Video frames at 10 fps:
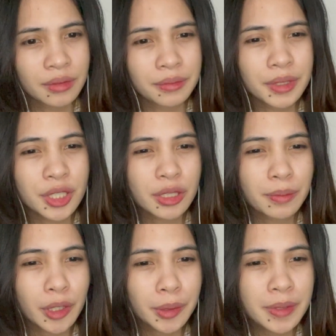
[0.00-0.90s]
But she
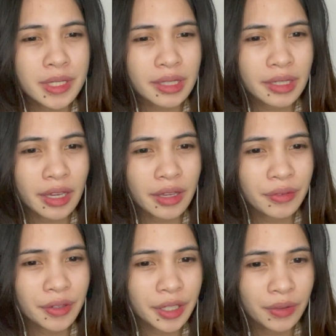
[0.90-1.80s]
purposely gave
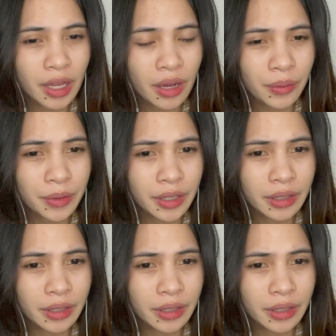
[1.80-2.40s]
her a flower.